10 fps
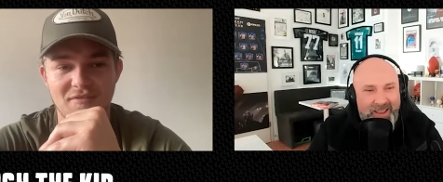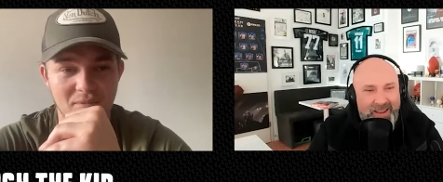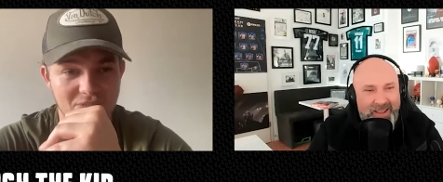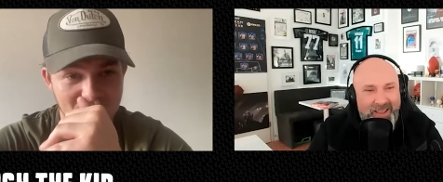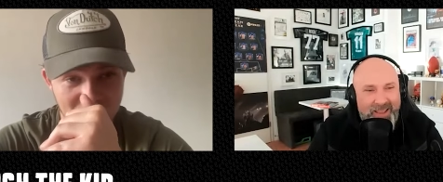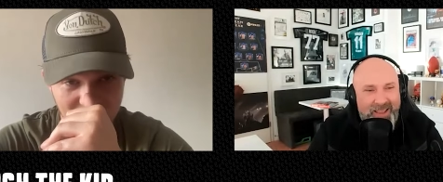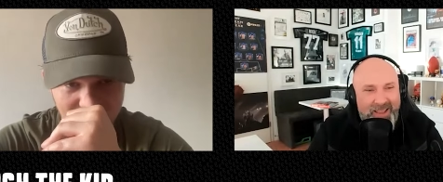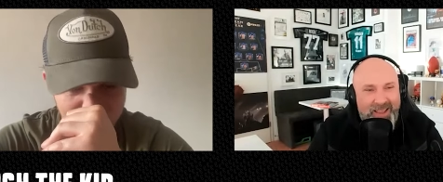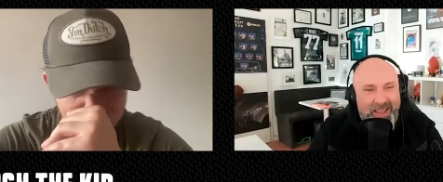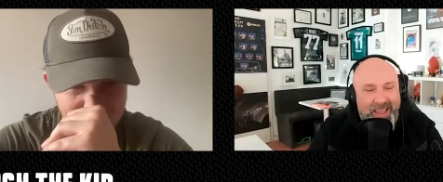Speaker 1: From the start
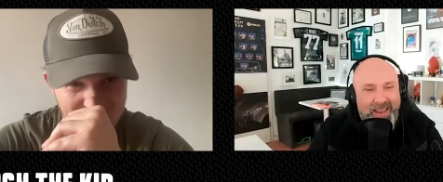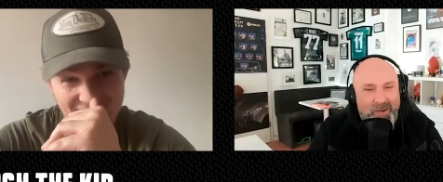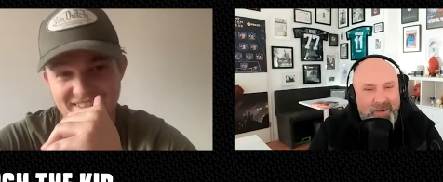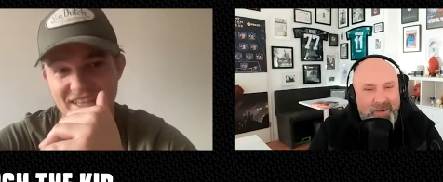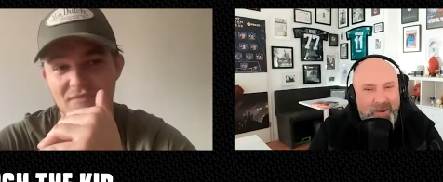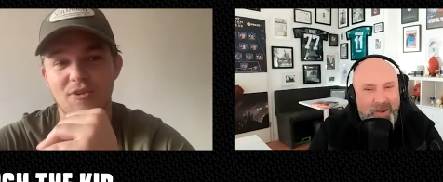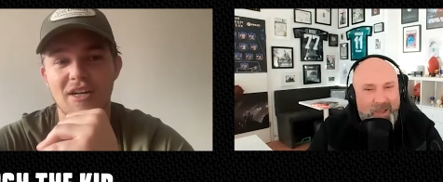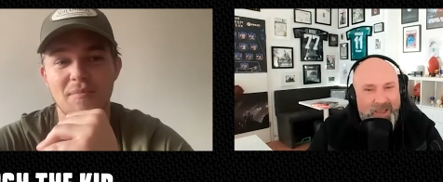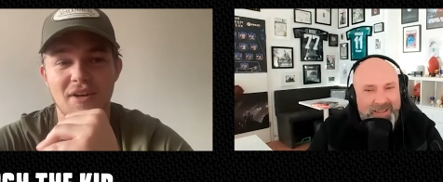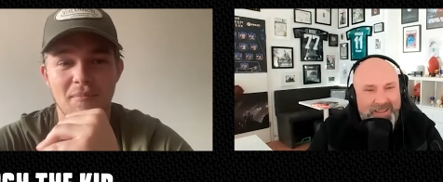and really
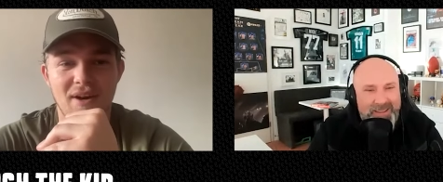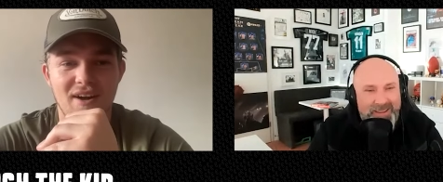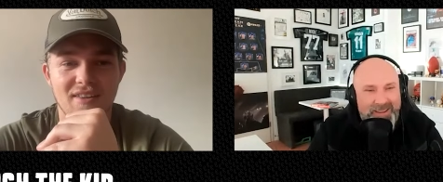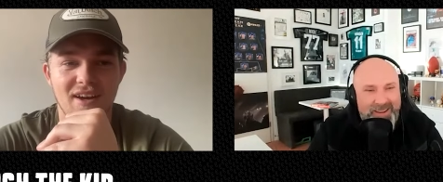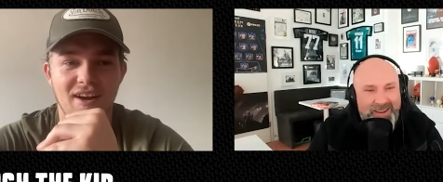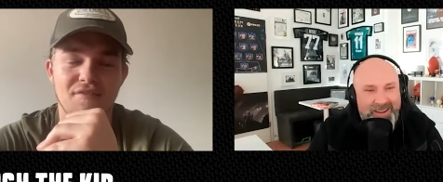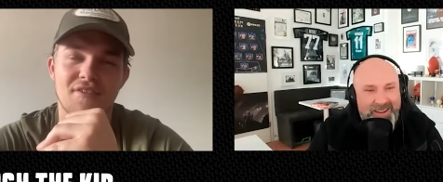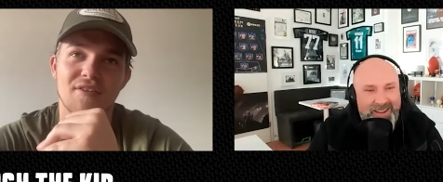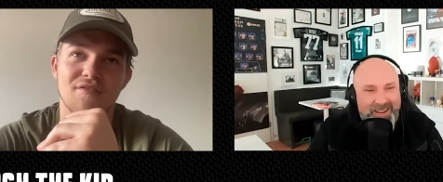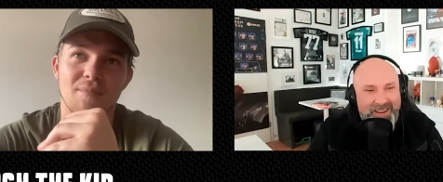been about that. I
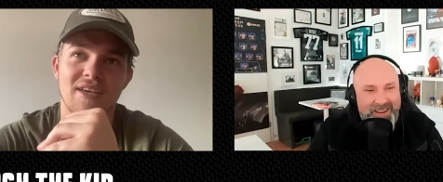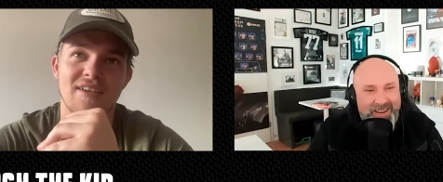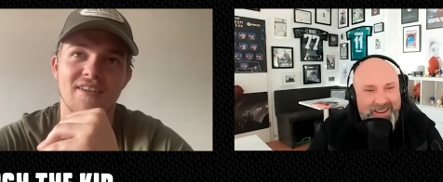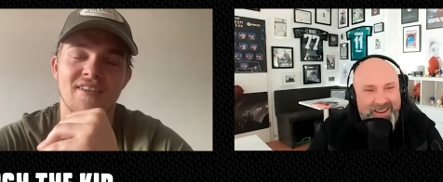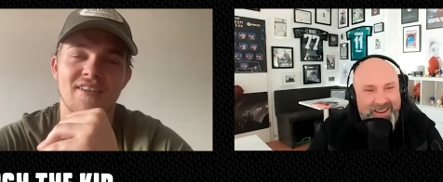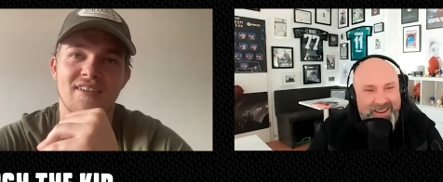think for me,